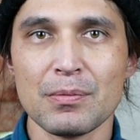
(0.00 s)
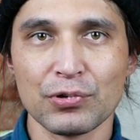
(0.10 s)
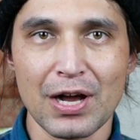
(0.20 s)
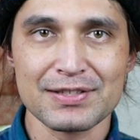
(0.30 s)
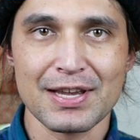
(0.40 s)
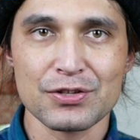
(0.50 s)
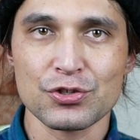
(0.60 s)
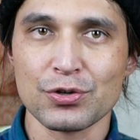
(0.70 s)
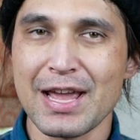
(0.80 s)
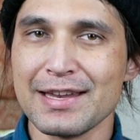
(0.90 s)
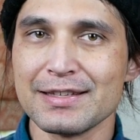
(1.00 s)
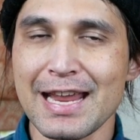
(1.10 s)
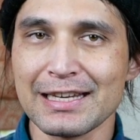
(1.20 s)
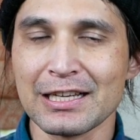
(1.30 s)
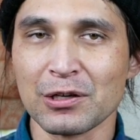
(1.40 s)
processor, and
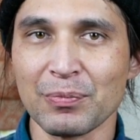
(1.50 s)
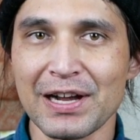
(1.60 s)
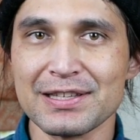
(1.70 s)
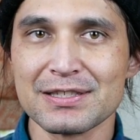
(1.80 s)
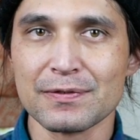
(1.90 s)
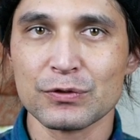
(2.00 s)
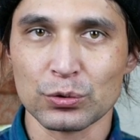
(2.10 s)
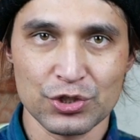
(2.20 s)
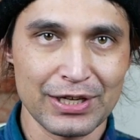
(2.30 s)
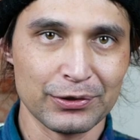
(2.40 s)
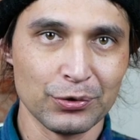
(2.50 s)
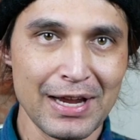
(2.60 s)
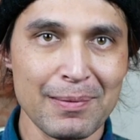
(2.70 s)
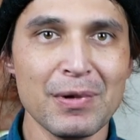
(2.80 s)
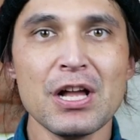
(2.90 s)
8GB of dual-channel
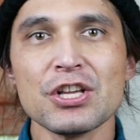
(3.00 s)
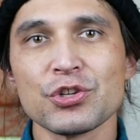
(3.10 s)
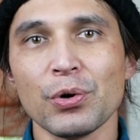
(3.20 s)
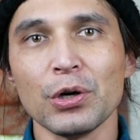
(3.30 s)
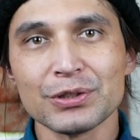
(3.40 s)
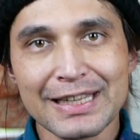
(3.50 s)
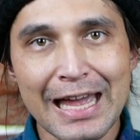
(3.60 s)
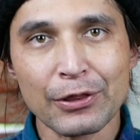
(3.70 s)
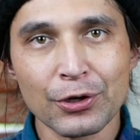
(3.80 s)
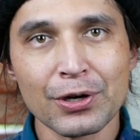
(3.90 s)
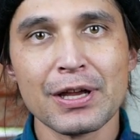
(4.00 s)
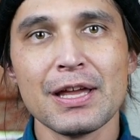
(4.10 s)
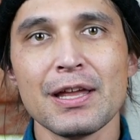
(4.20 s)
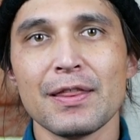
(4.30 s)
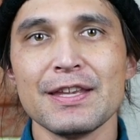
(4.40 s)
RAM. So altogether,
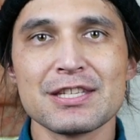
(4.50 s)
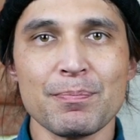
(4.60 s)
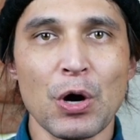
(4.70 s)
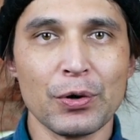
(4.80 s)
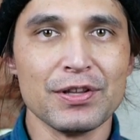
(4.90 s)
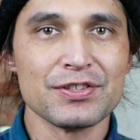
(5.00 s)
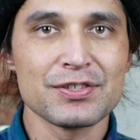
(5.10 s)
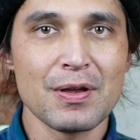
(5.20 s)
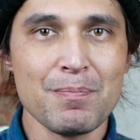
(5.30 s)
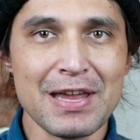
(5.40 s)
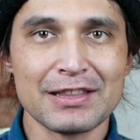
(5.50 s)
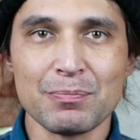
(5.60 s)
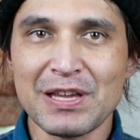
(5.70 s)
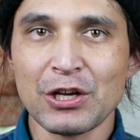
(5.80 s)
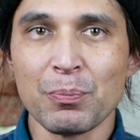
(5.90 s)
these components make the
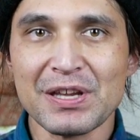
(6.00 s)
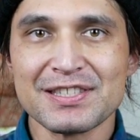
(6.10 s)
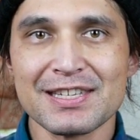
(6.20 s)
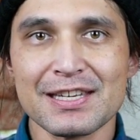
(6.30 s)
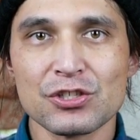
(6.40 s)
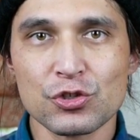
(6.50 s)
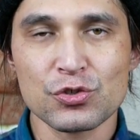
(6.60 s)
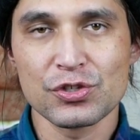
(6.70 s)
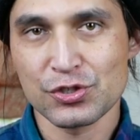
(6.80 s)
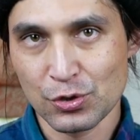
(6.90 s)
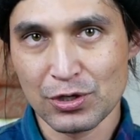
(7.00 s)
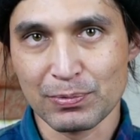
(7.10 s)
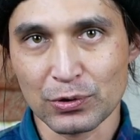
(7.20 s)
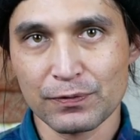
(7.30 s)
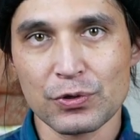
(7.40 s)
Pico PC
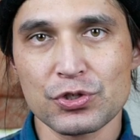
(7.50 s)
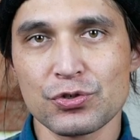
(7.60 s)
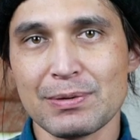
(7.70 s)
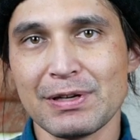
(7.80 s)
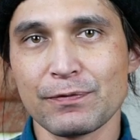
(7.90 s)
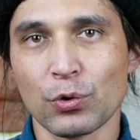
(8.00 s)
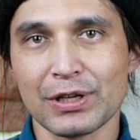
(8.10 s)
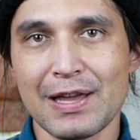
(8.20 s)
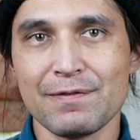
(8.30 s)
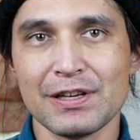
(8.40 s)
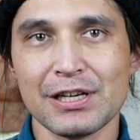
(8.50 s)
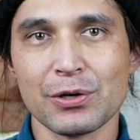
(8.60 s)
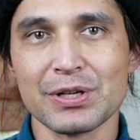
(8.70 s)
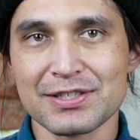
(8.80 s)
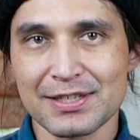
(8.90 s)
suitable for streaming 4K
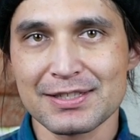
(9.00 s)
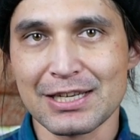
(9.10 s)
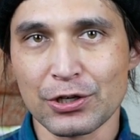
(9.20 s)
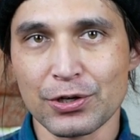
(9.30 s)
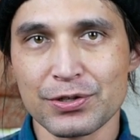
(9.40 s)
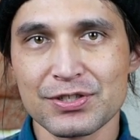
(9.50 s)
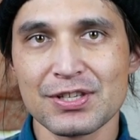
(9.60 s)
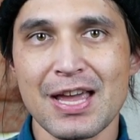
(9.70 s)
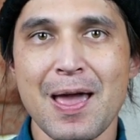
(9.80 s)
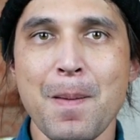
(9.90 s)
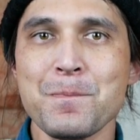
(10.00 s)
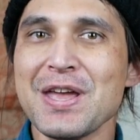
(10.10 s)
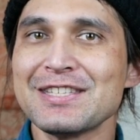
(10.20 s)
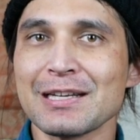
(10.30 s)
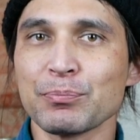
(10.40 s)
video at 60 Hz,
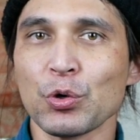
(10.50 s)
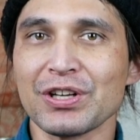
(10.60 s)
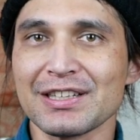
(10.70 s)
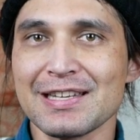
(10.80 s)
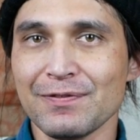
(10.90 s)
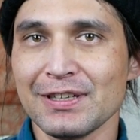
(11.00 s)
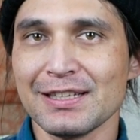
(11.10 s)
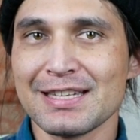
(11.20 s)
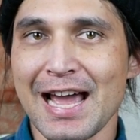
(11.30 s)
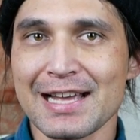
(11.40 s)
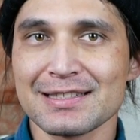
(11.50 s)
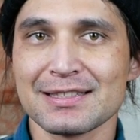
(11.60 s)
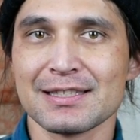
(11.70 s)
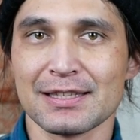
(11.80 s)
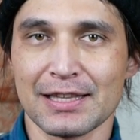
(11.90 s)
basic productivity
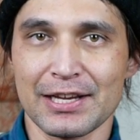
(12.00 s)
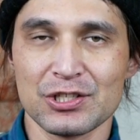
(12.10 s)
tasks like